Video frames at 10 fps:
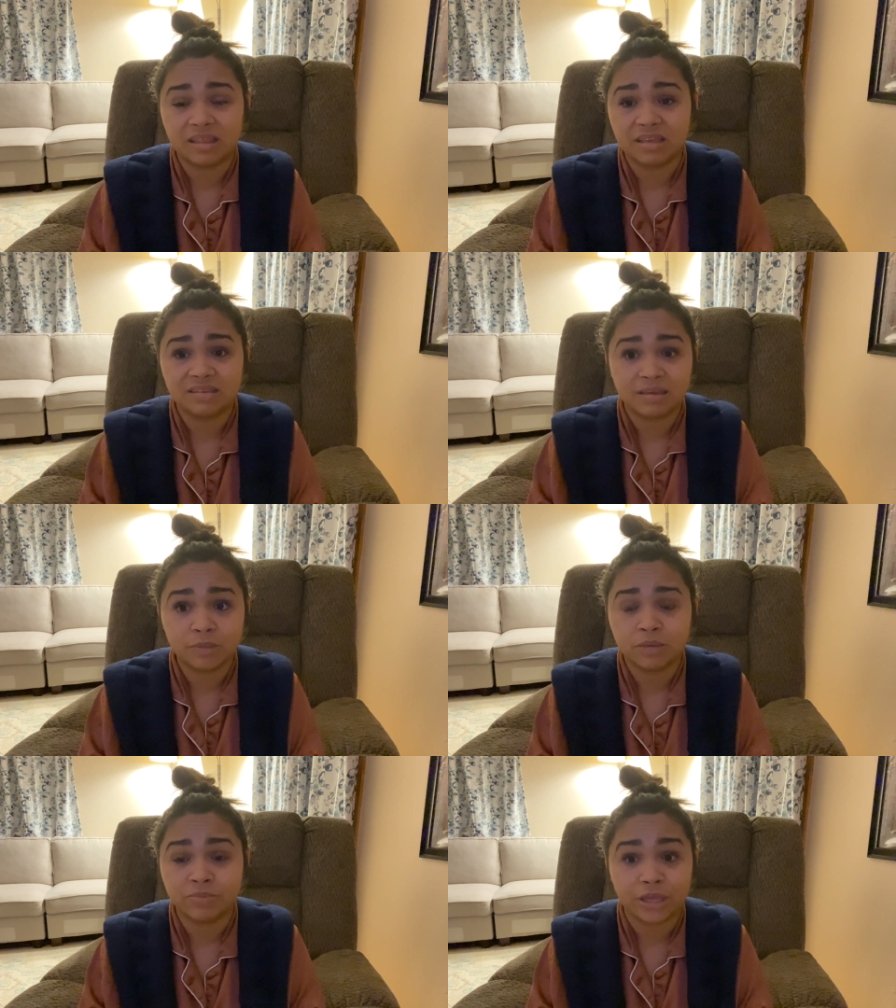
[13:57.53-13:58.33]

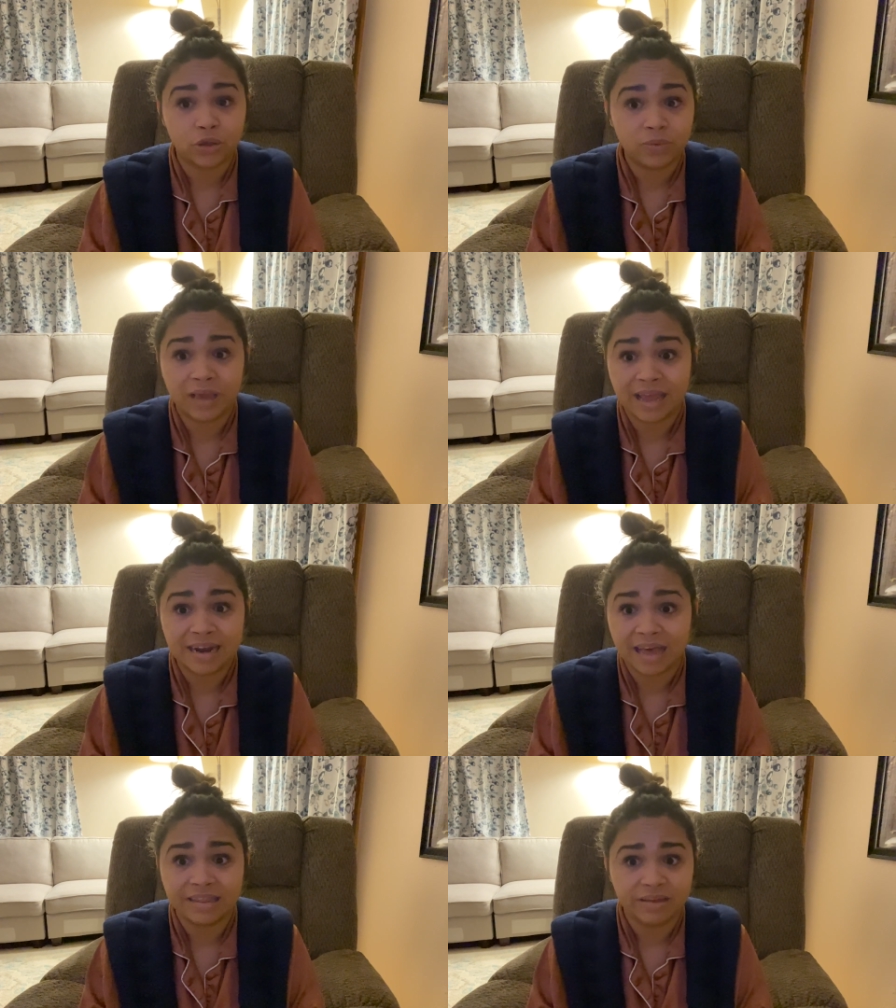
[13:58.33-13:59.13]
symptoms that you
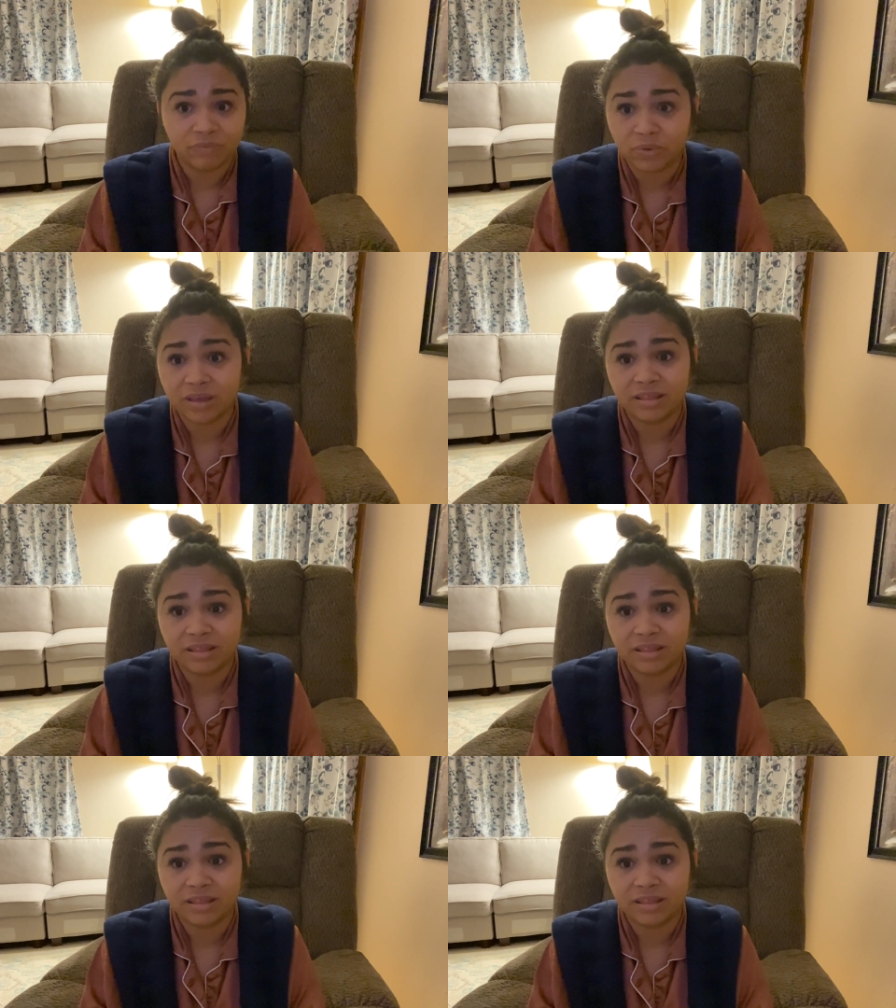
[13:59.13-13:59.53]
cannot live with.